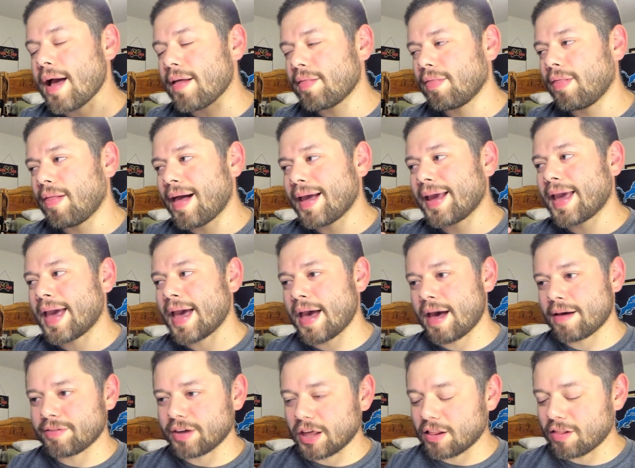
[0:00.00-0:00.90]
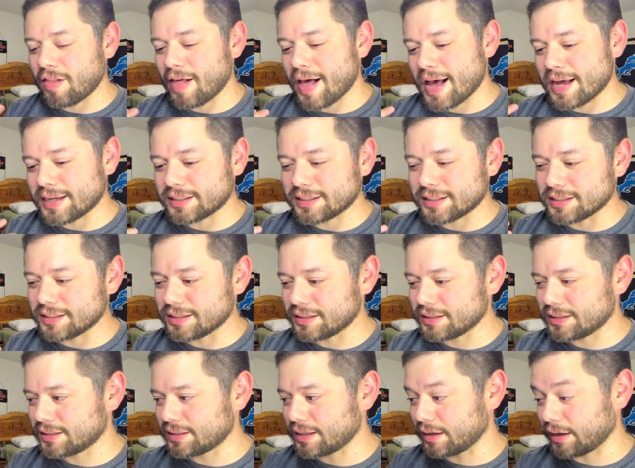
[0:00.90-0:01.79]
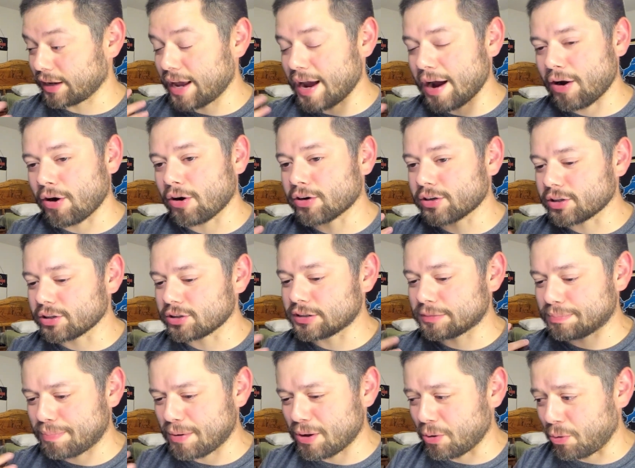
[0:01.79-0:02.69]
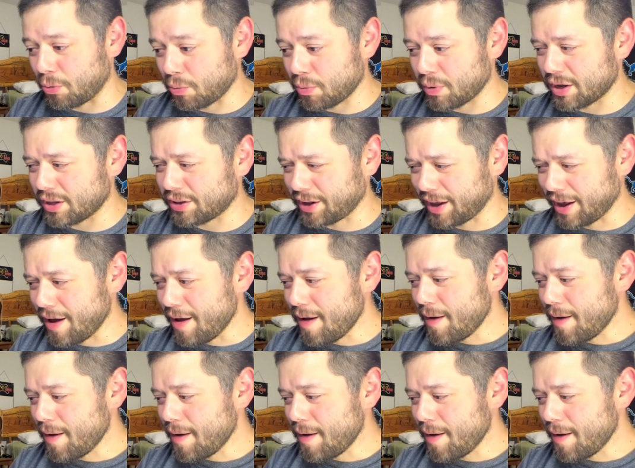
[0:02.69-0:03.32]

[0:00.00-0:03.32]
I like having classes and characters built with